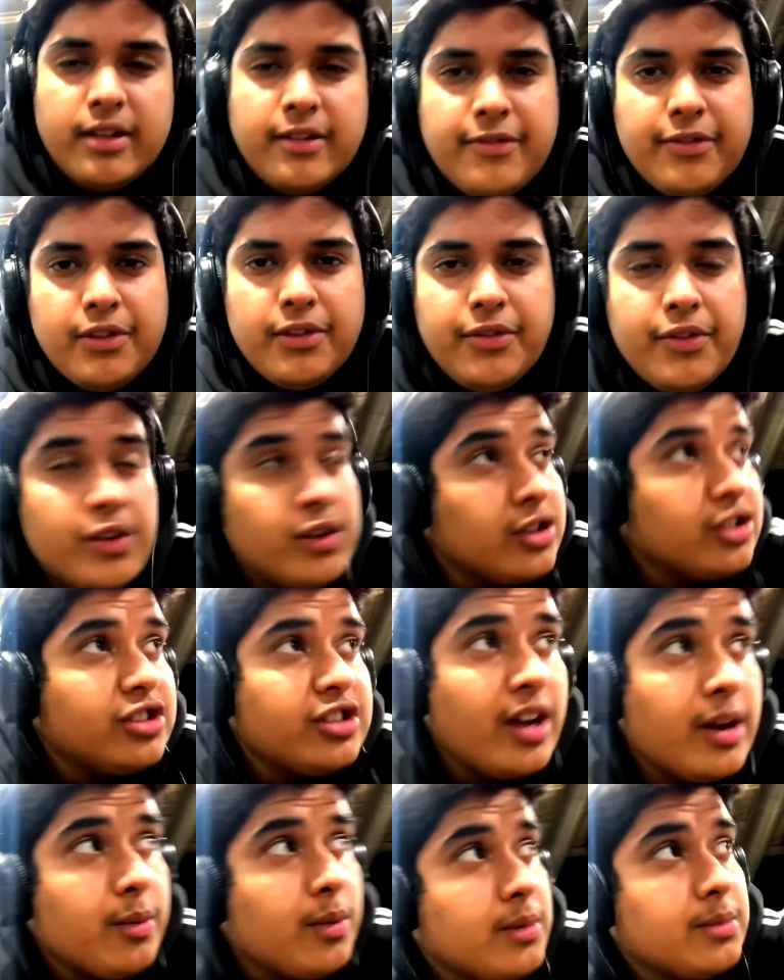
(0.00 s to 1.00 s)
If, if you
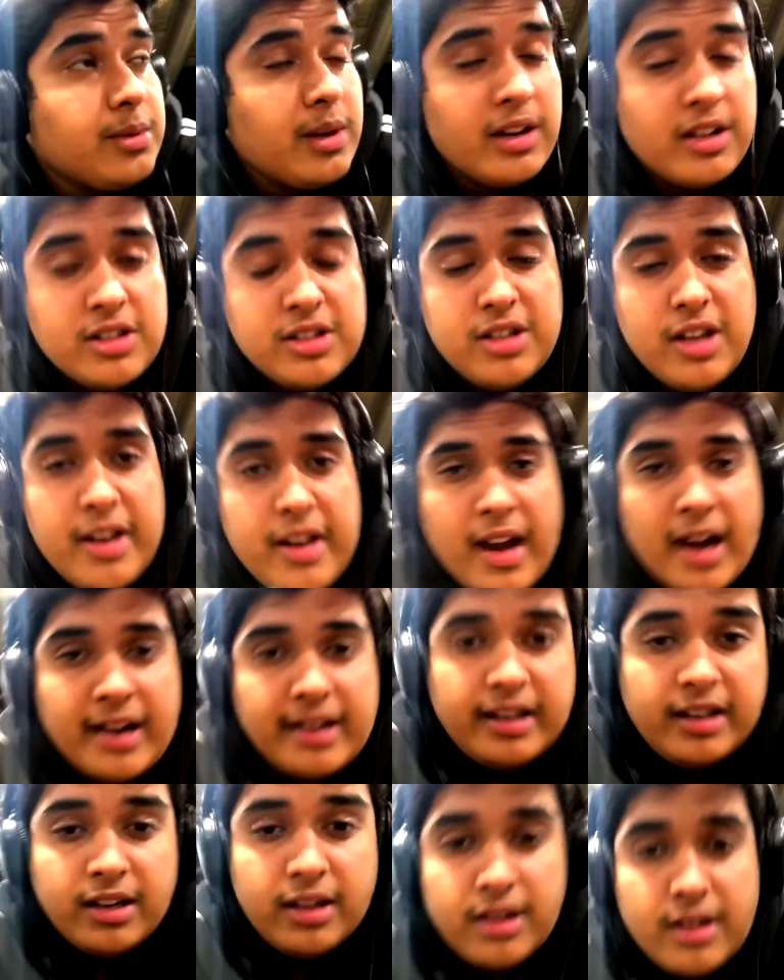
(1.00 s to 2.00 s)
understand what I'm trying to say, I
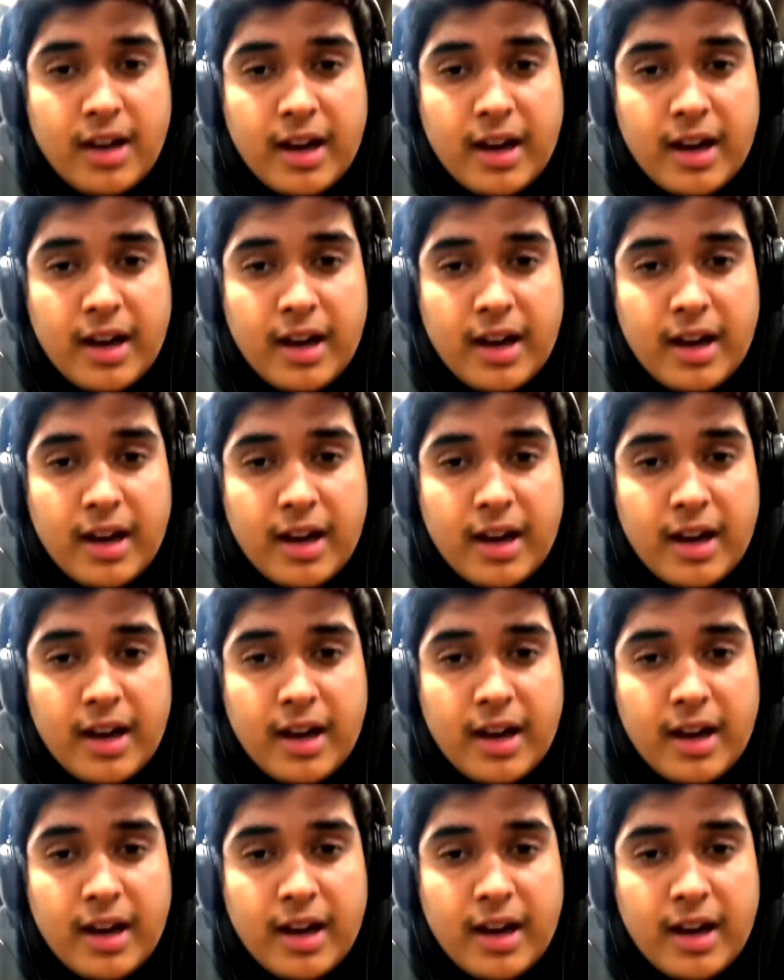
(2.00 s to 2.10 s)
didn't